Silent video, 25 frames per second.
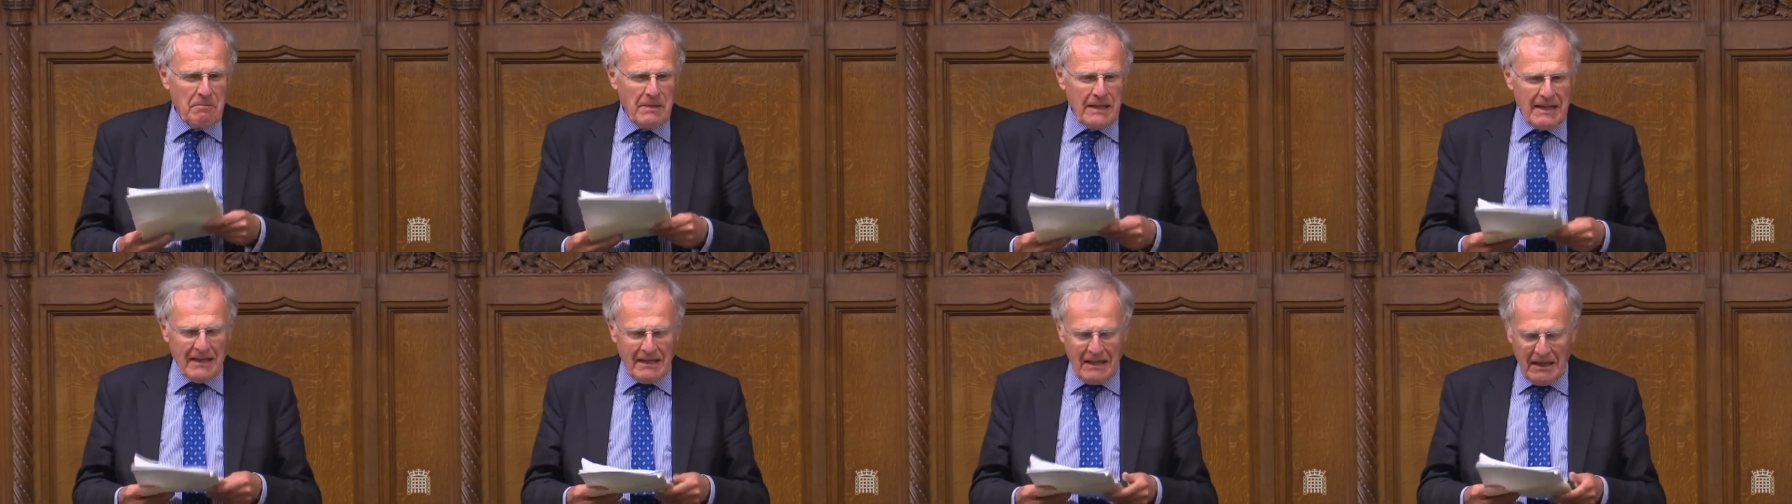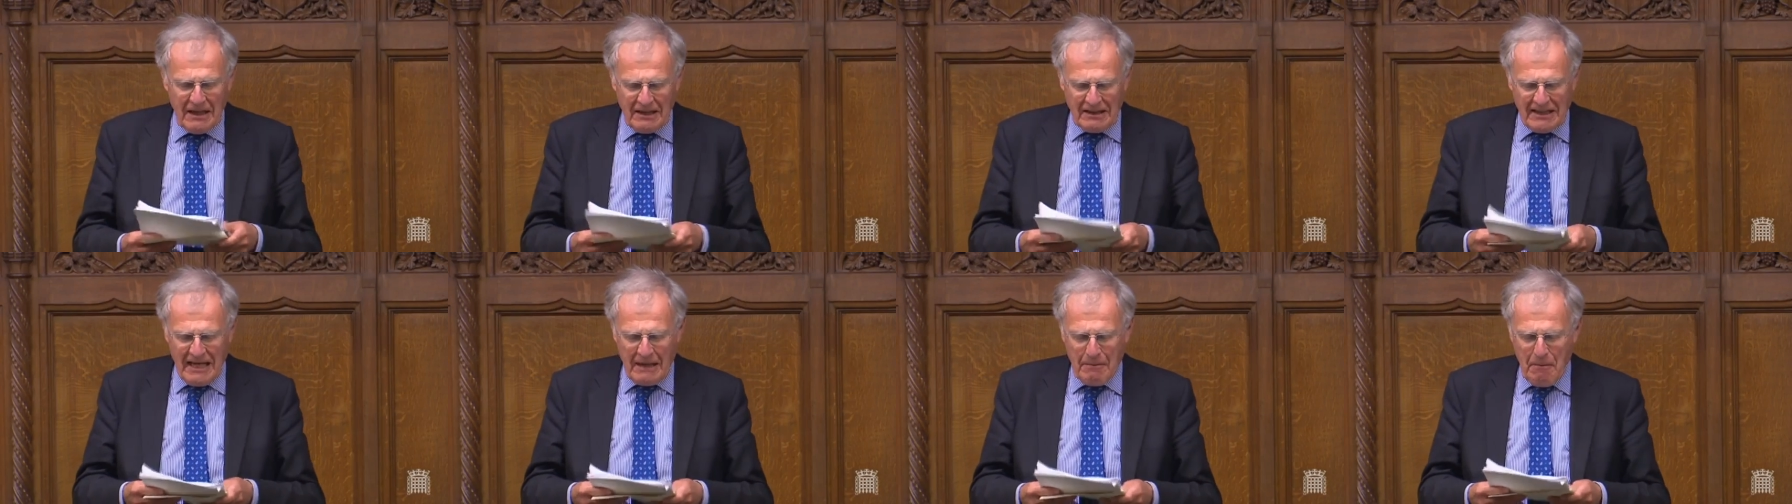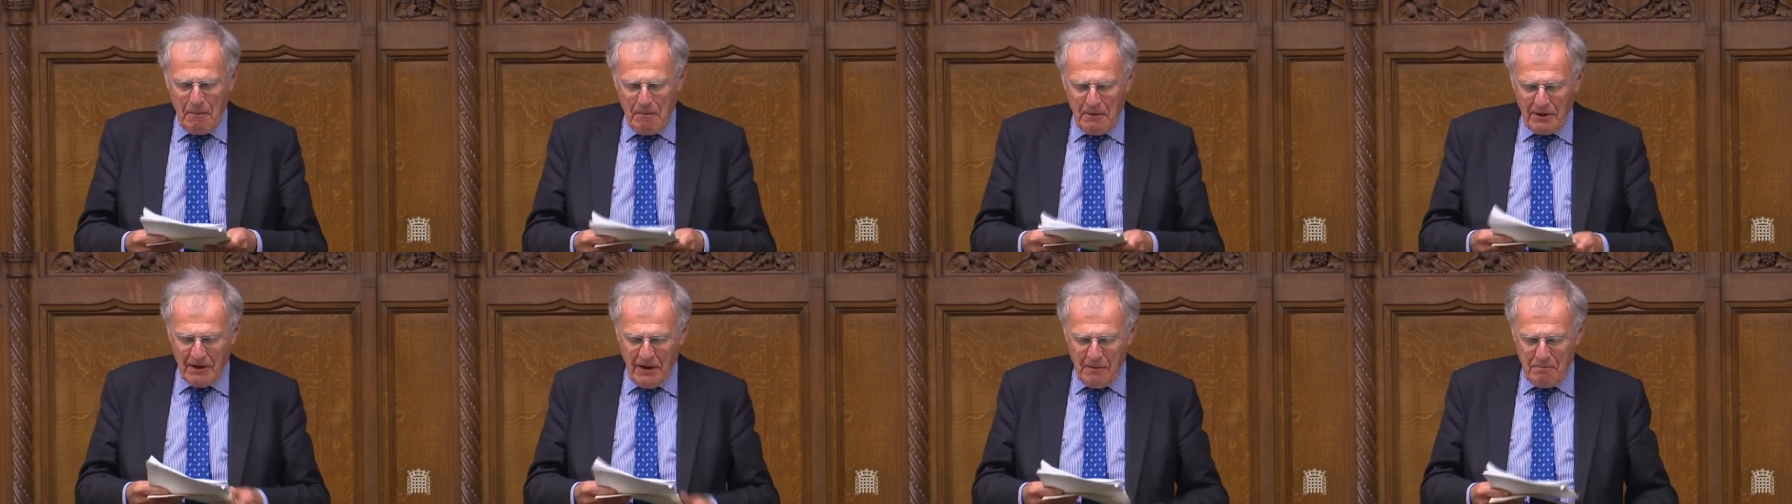being
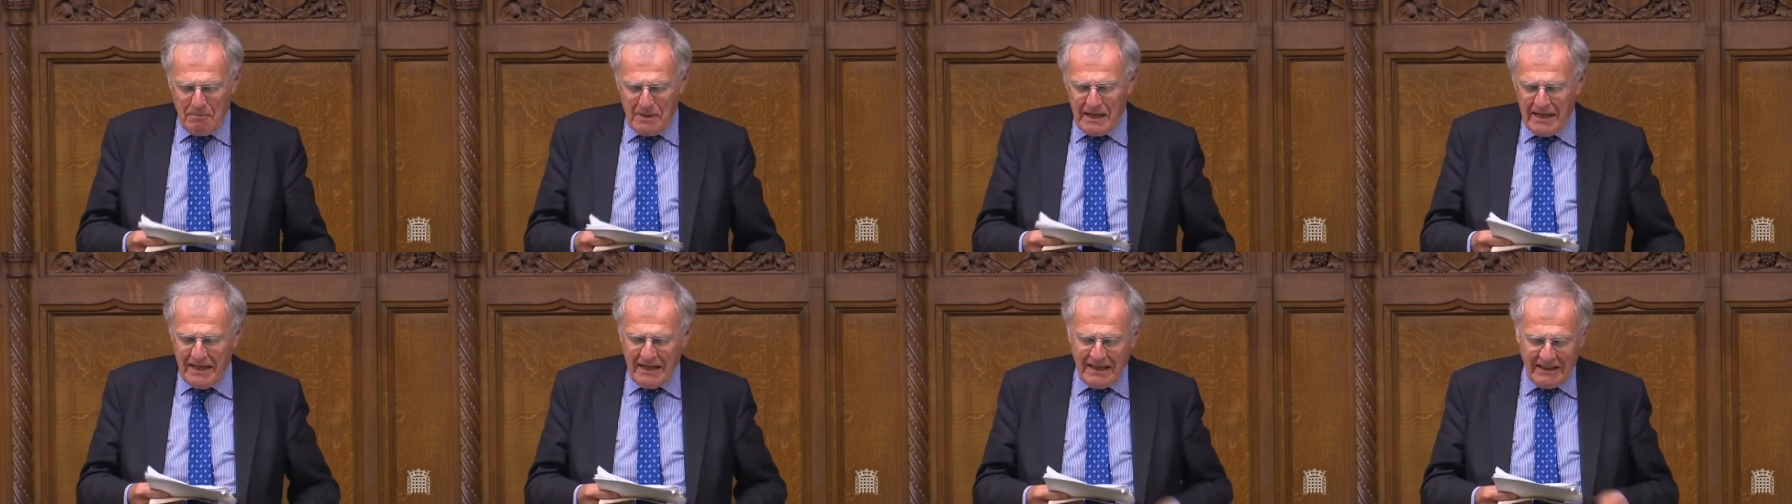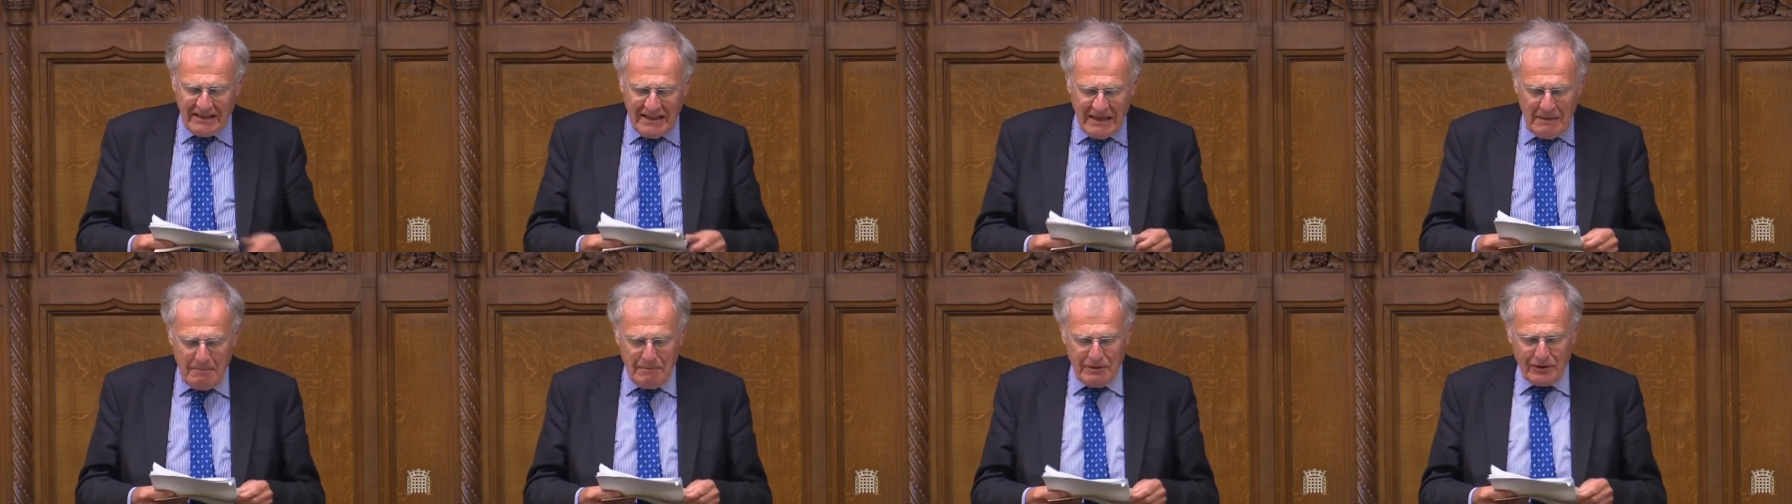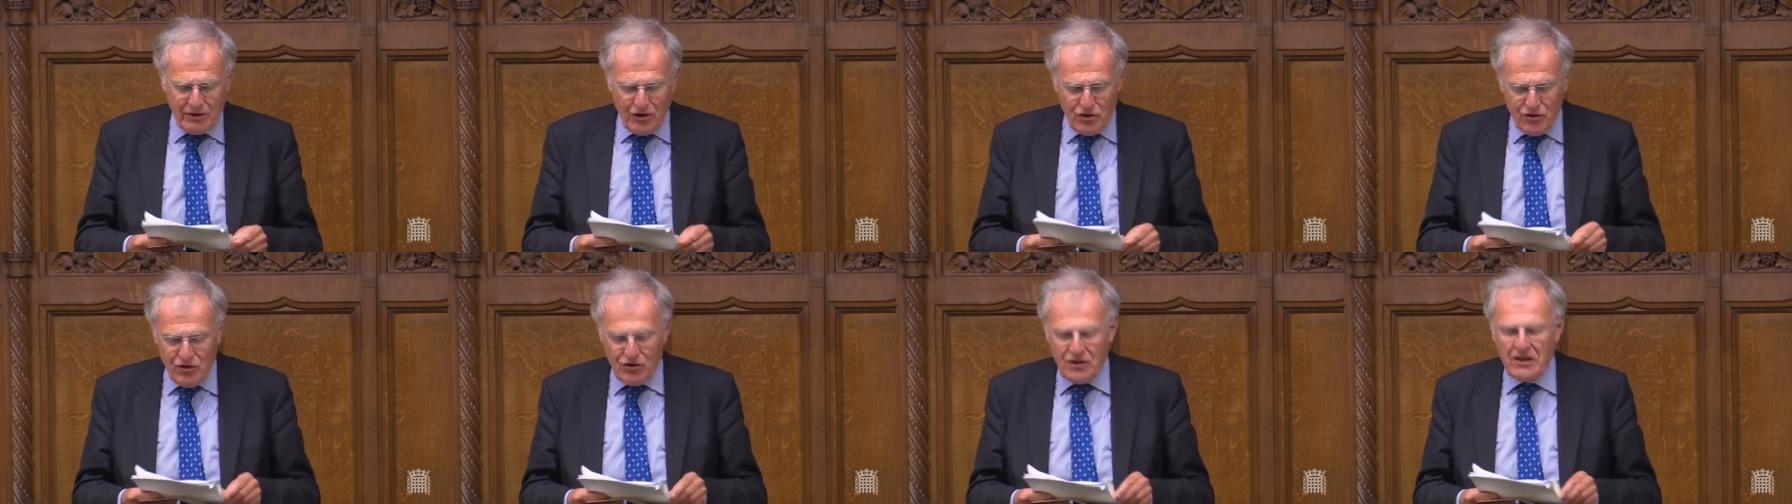capable of being an
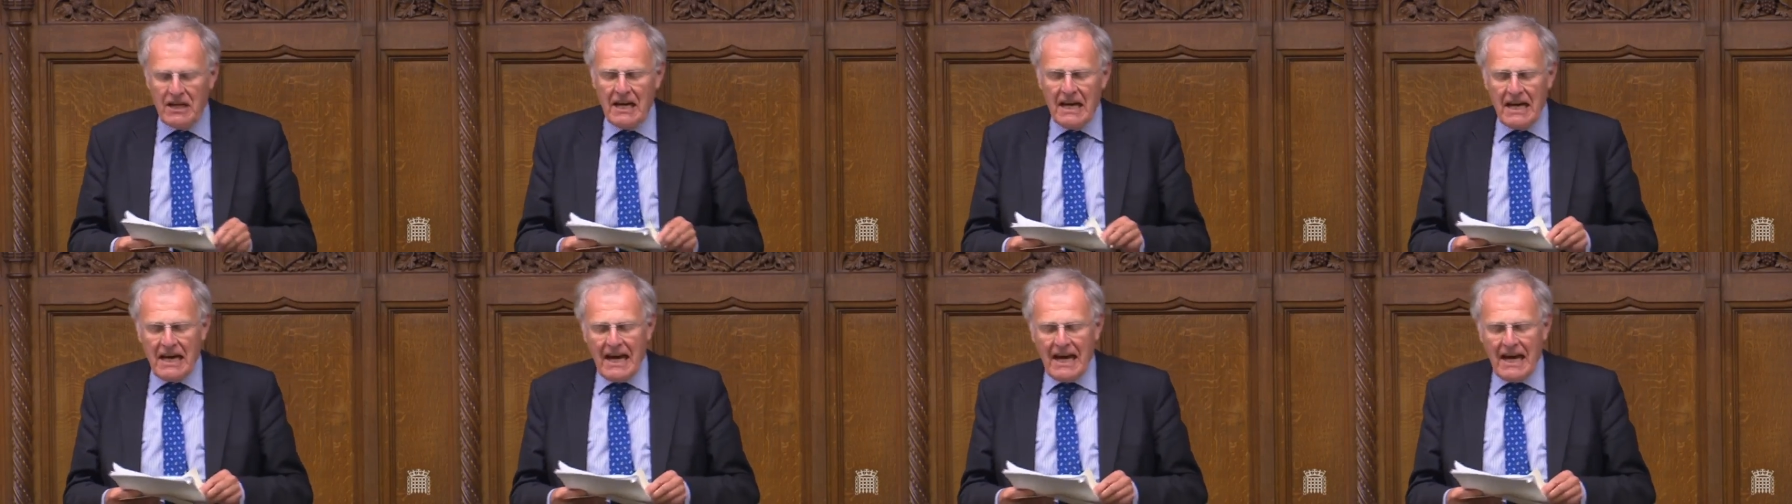e-petition.